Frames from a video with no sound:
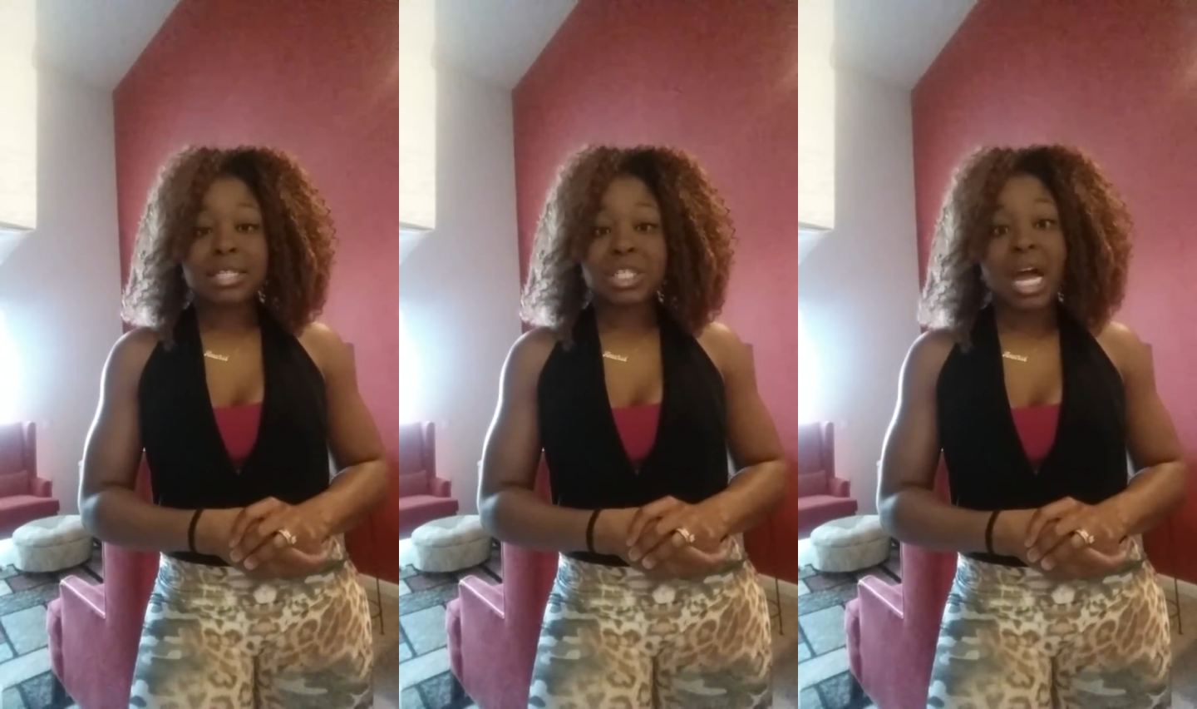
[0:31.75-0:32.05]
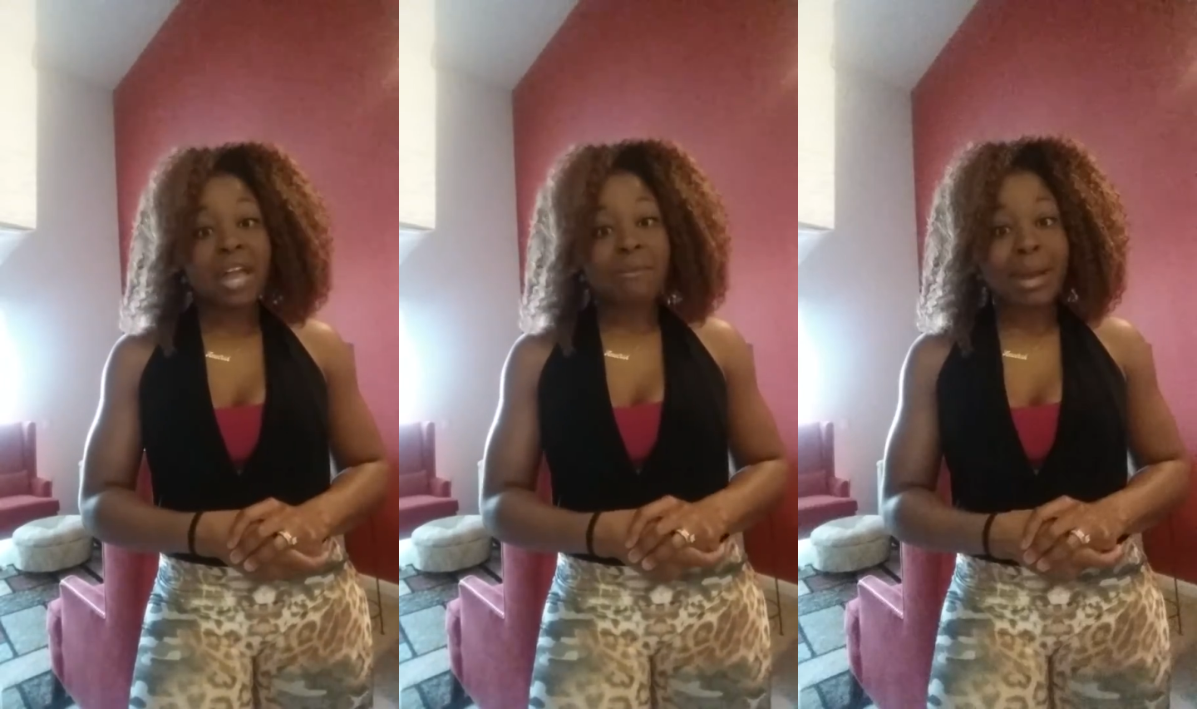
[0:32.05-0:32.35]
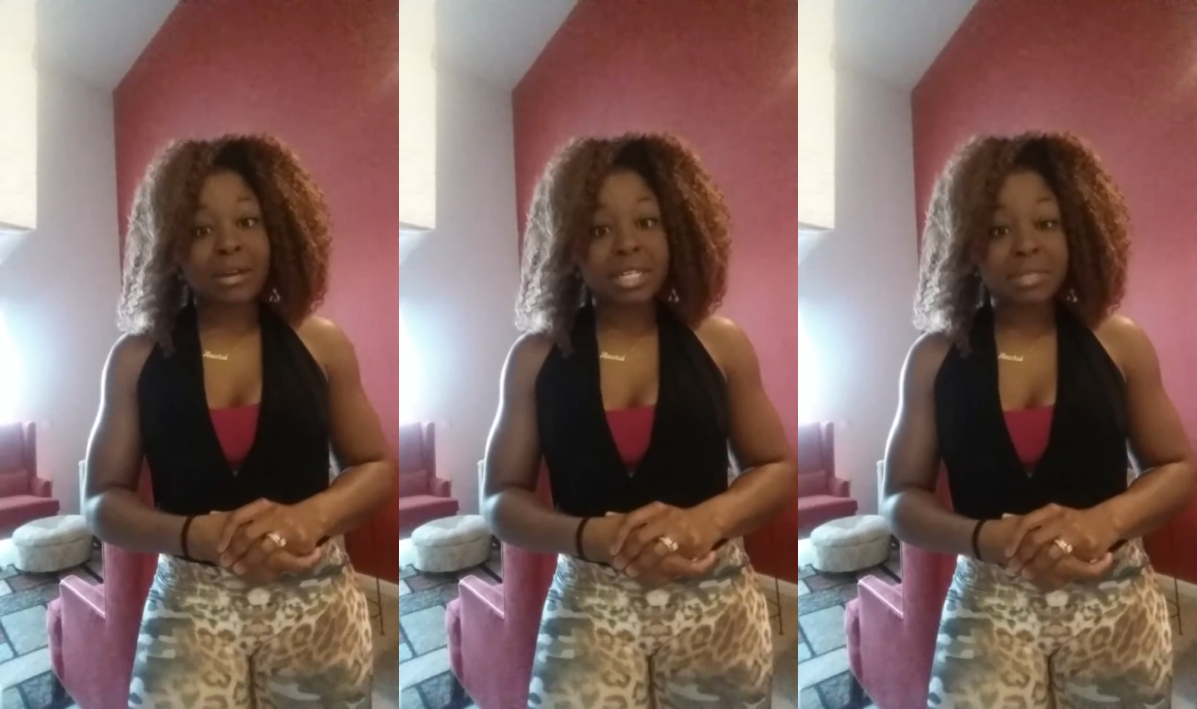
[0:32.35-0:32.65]
shy
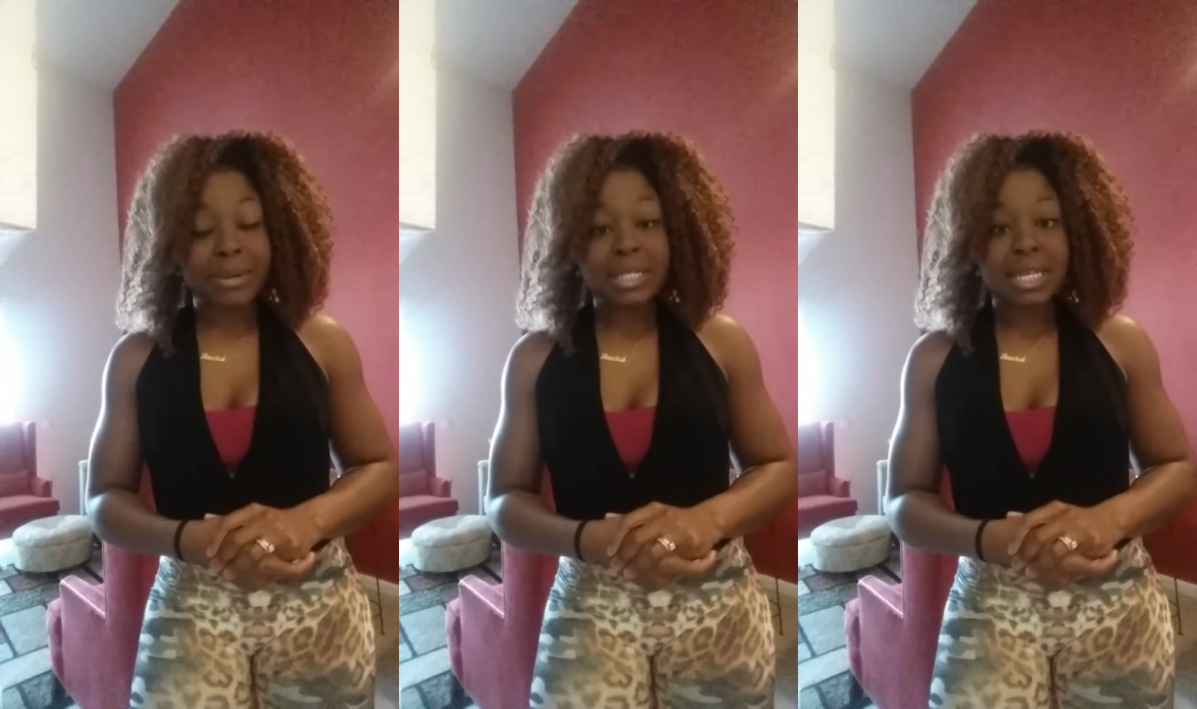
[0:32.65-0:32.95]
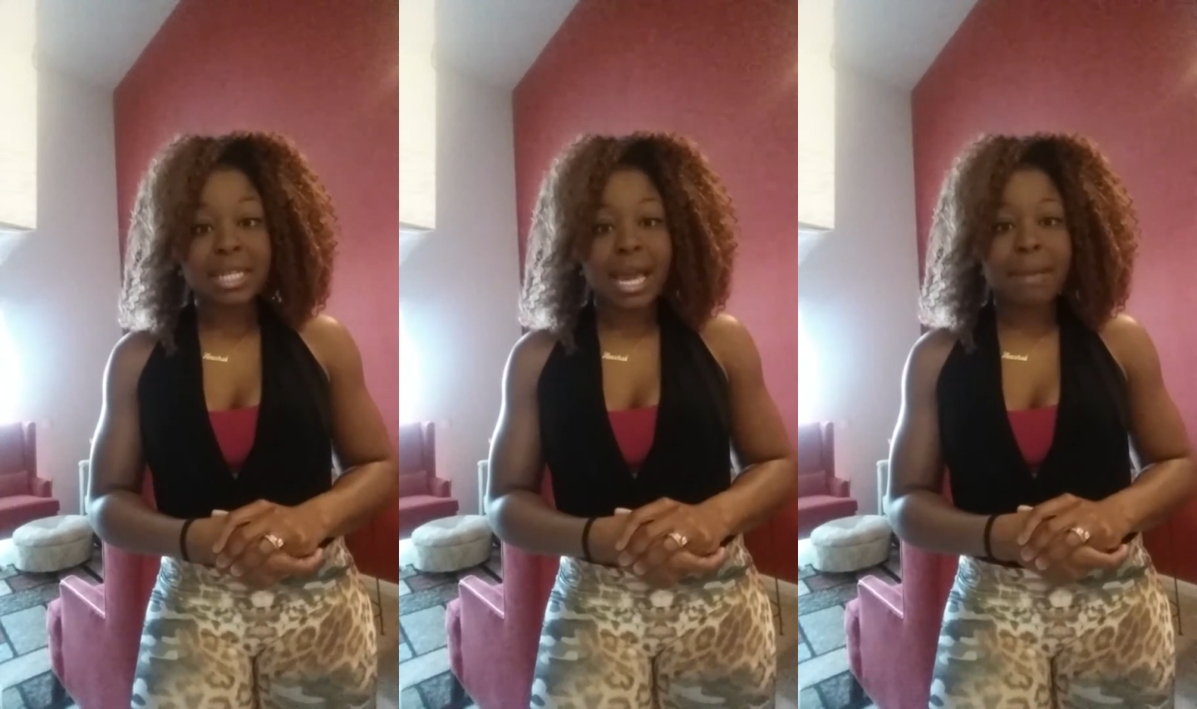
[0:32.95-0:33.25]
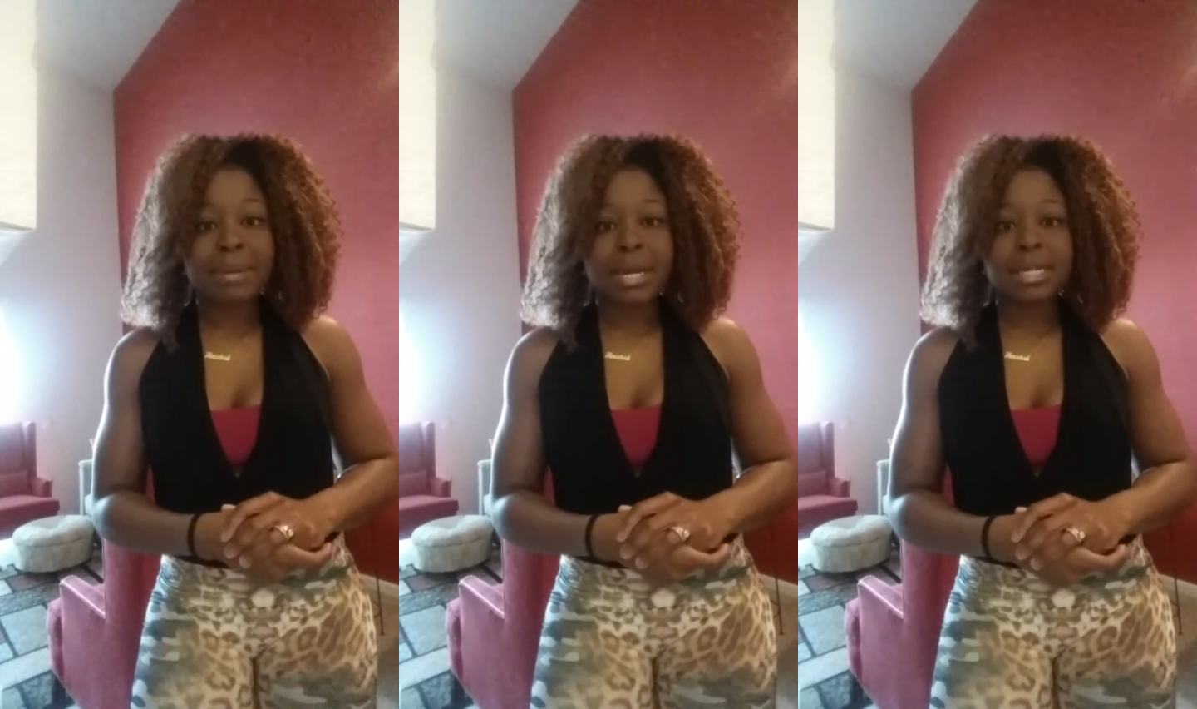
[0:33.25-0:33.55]
about expressing
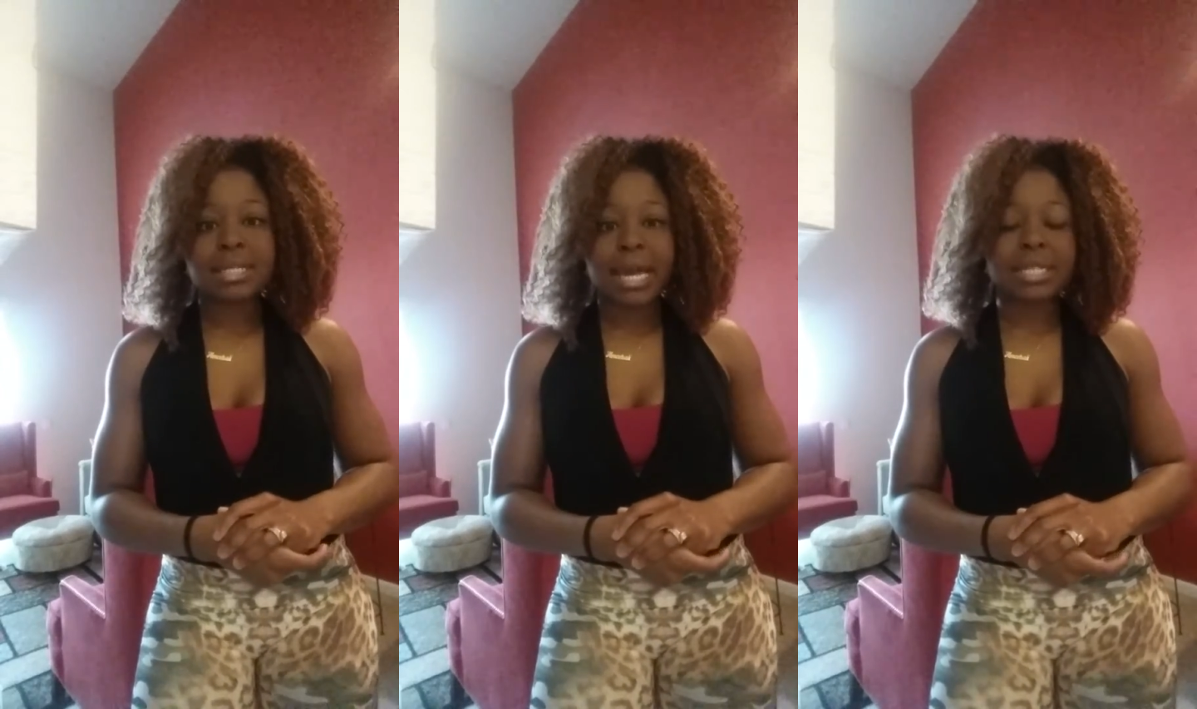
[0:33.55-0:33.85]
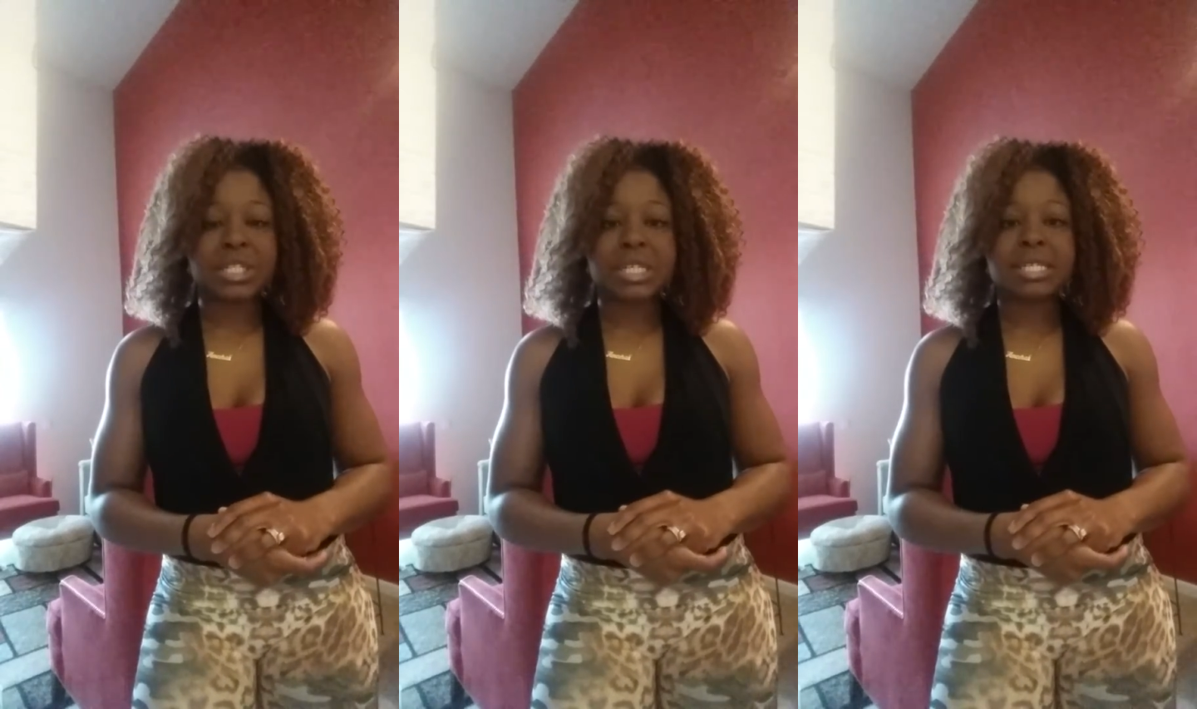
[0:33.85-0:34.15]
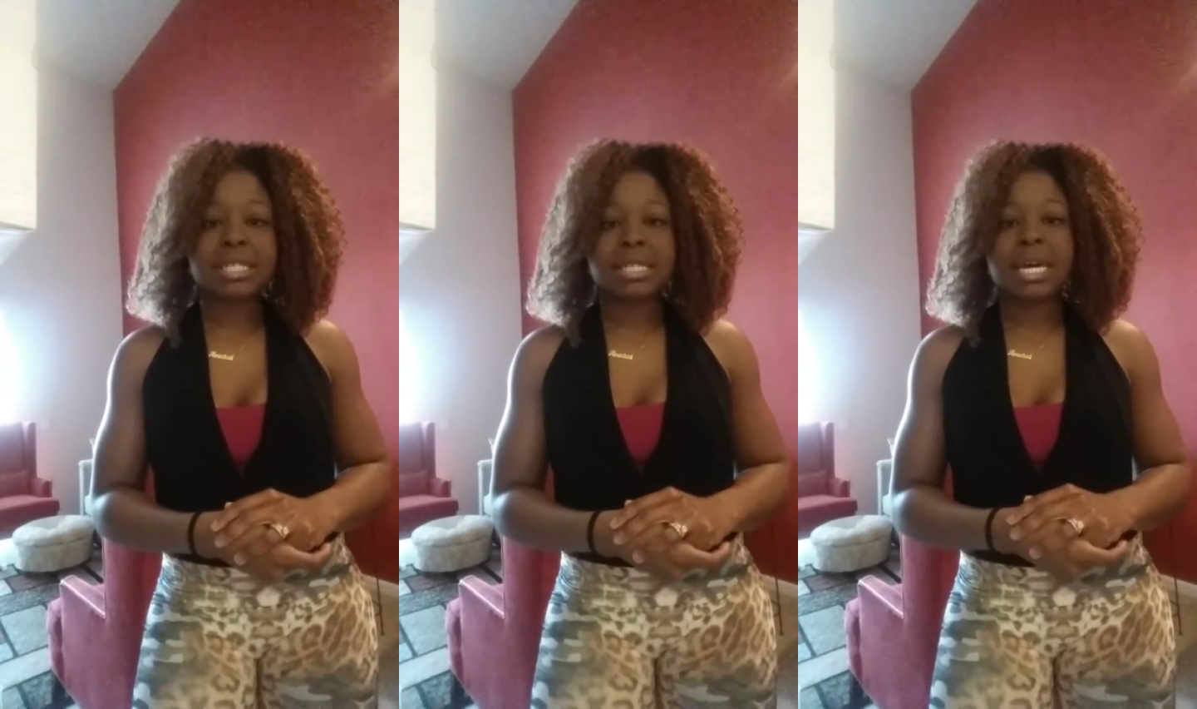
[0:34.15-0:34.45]
that because that's
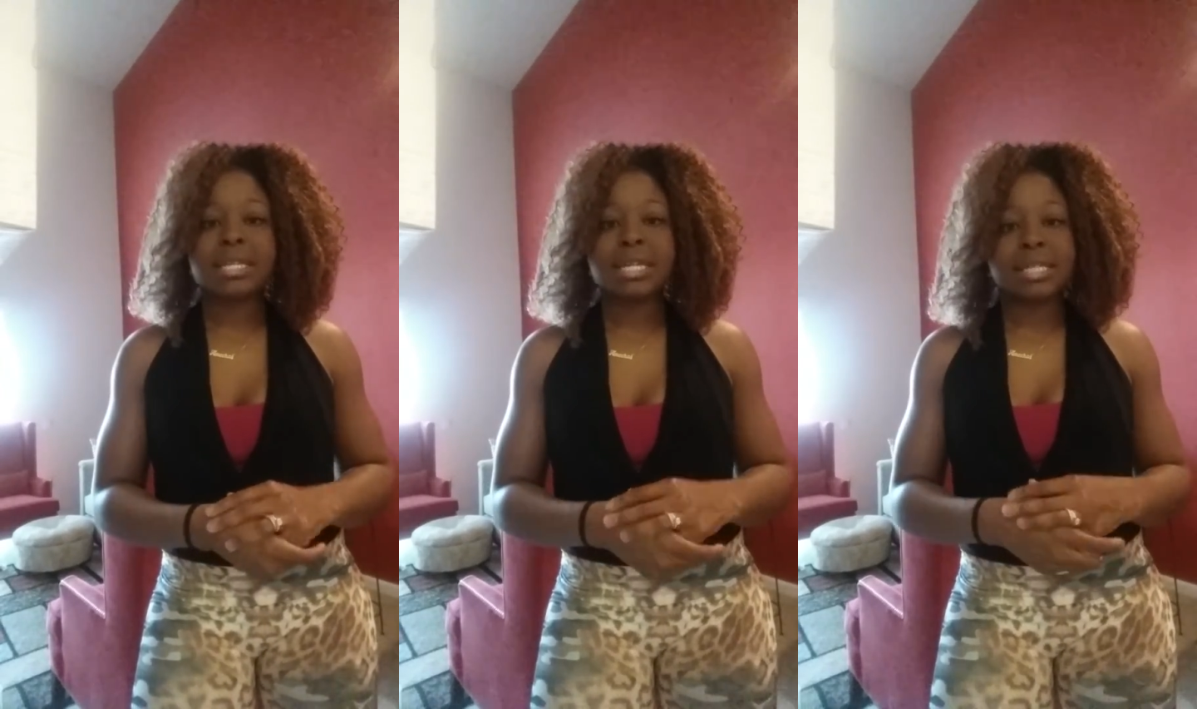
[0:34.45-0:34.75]
just a sign that